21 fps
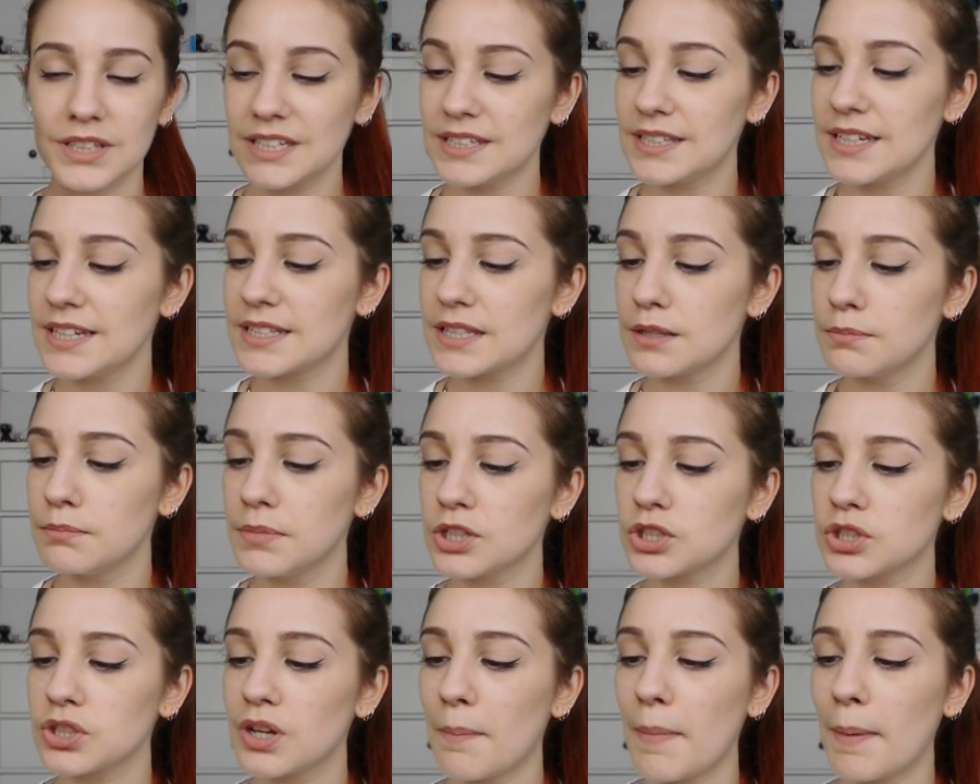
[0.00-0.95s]
This is the
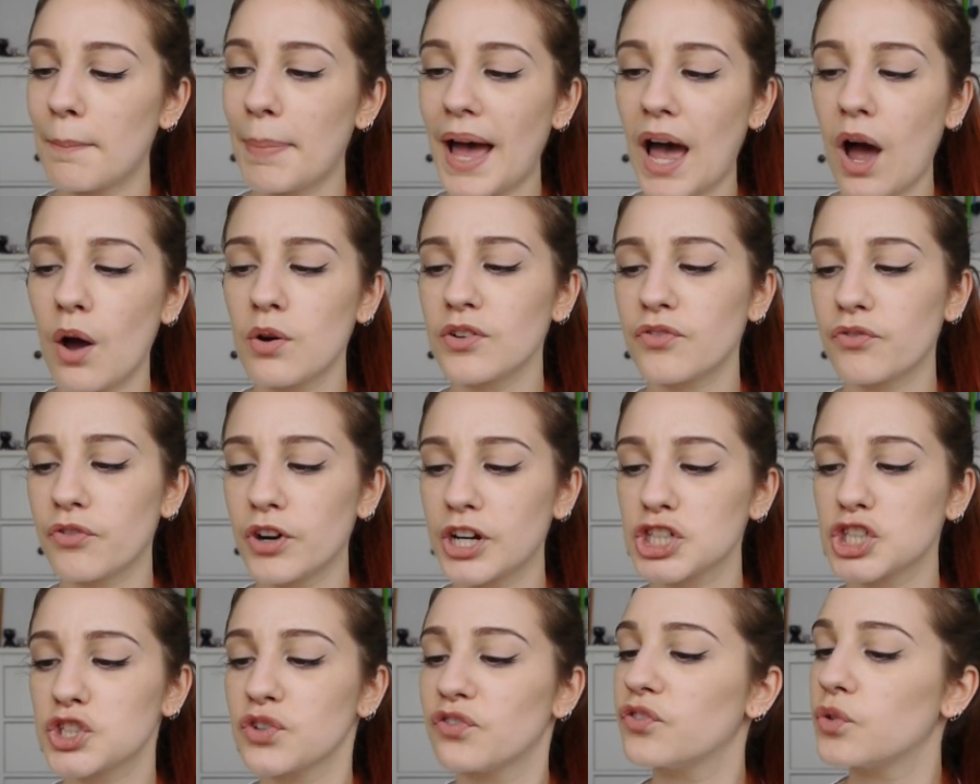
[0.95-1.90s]
Mitchum Powder
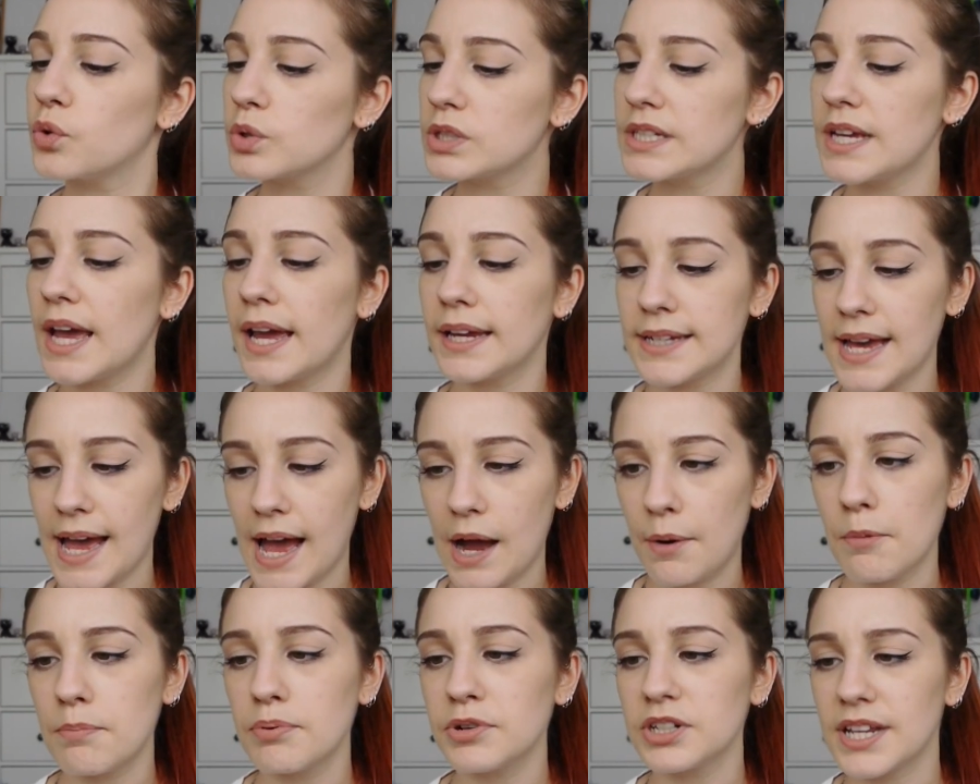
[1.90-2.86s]
Fresh 48
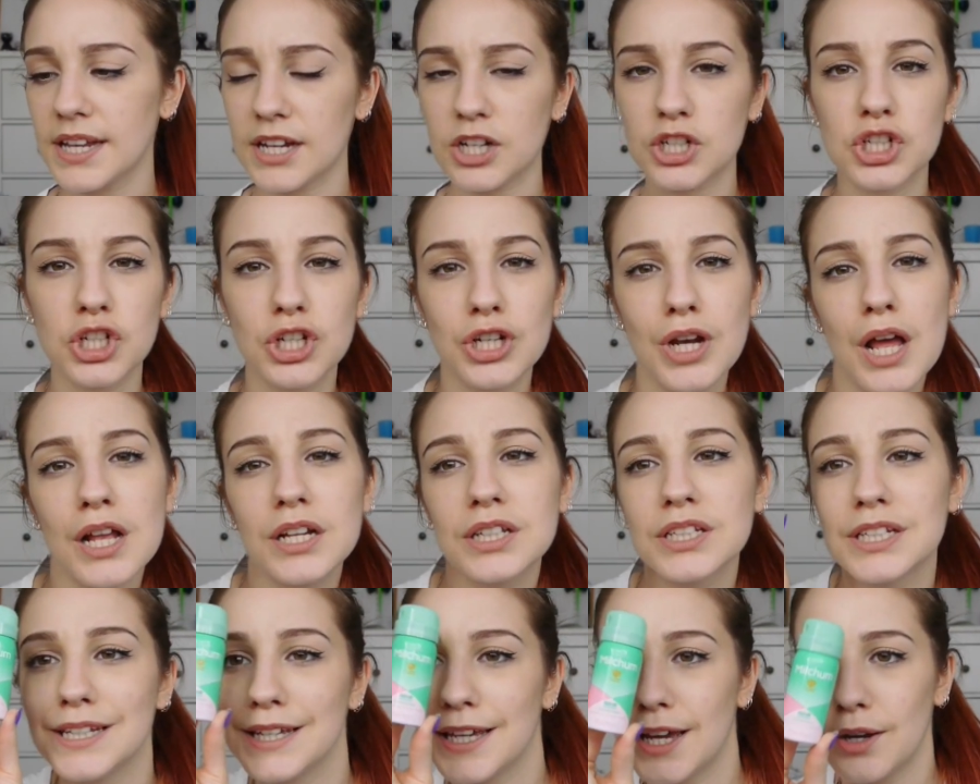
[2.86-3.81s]
Hour Protection
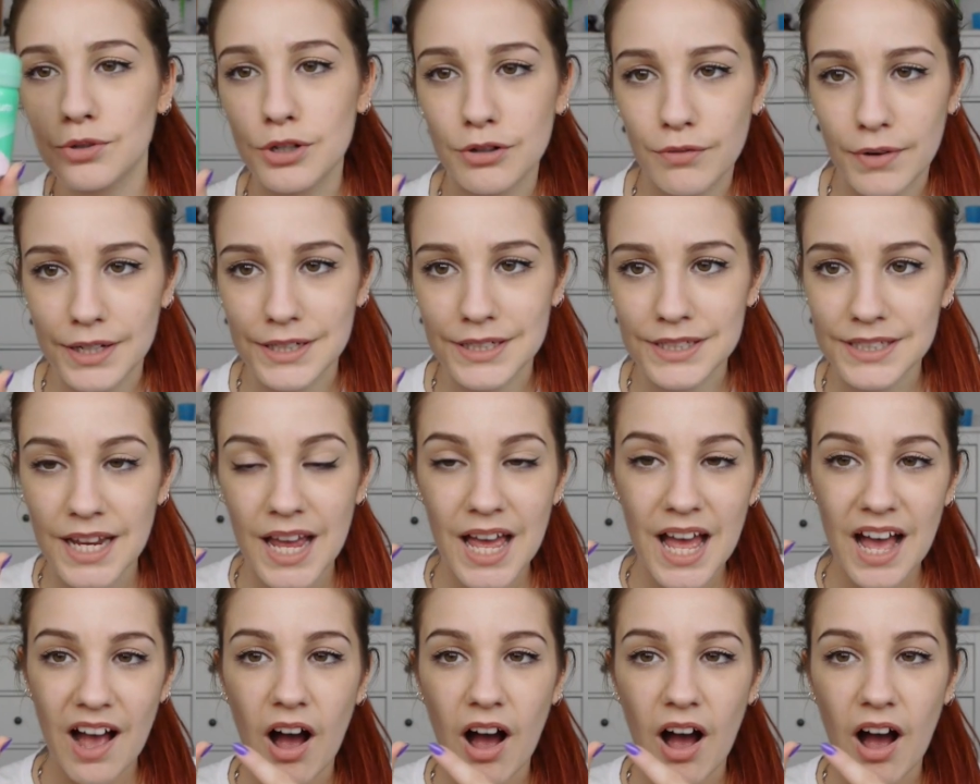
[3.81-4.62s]
Deodorant.